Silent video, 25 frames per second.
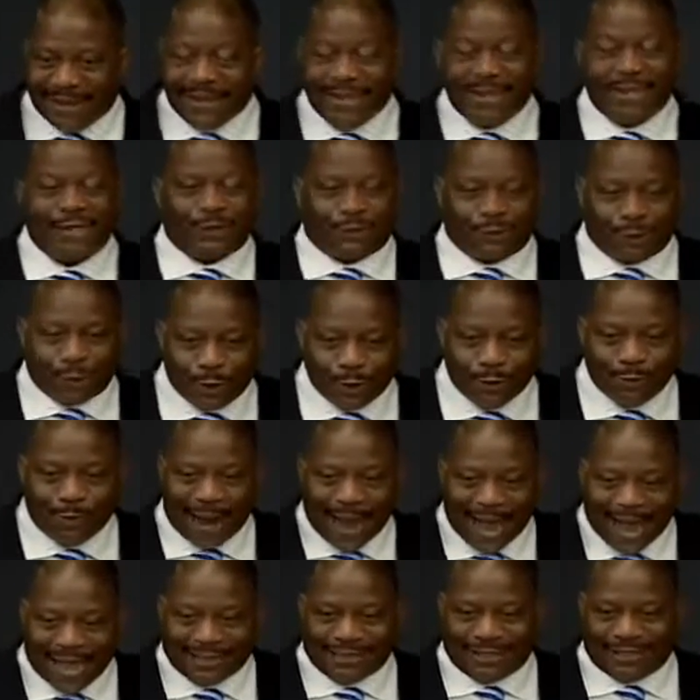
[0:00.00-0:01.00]
Drew
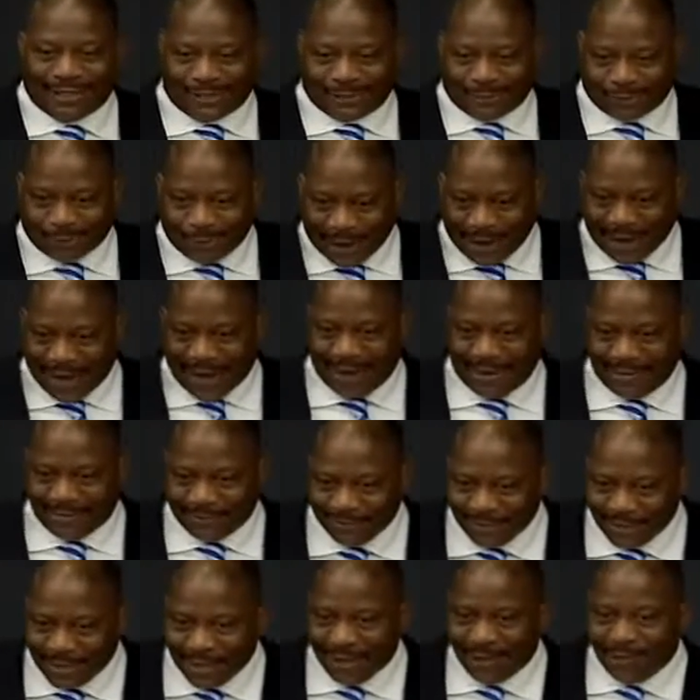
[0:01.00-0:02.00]
rides the train.
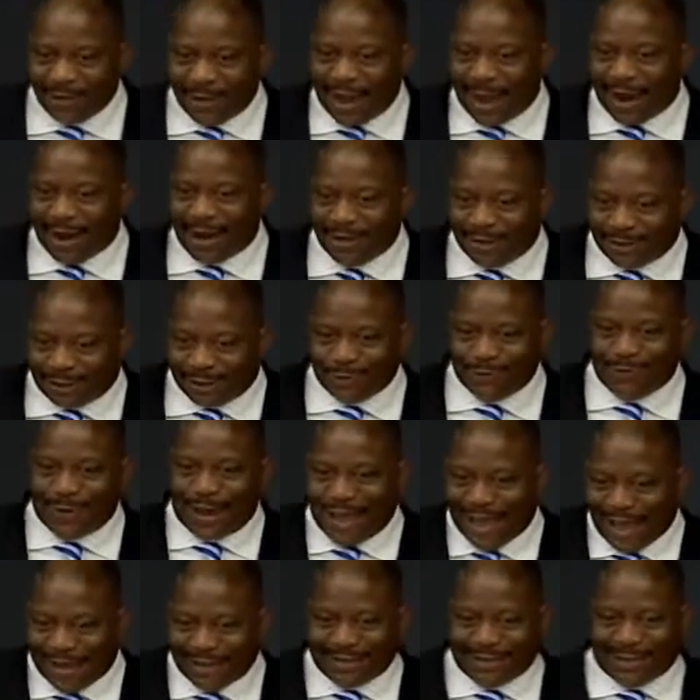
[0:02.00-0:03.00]
Why aren't you
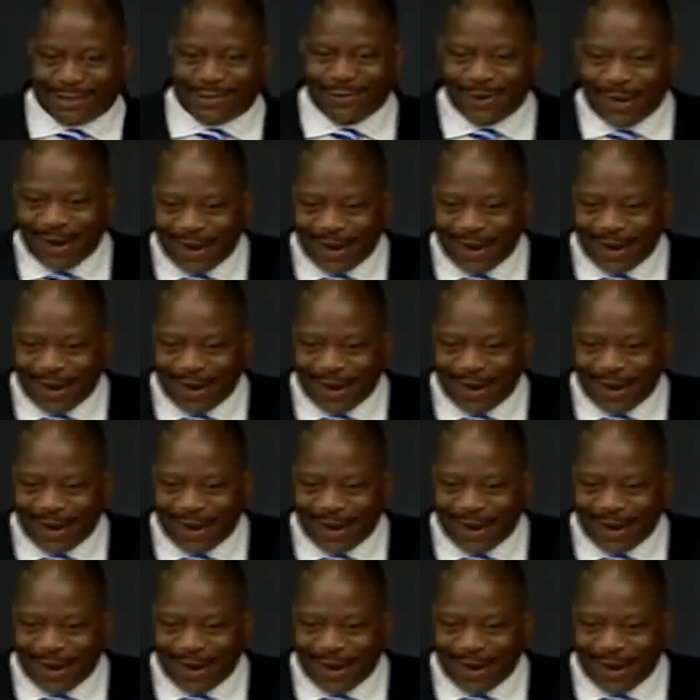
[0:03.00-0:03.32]
riding the train?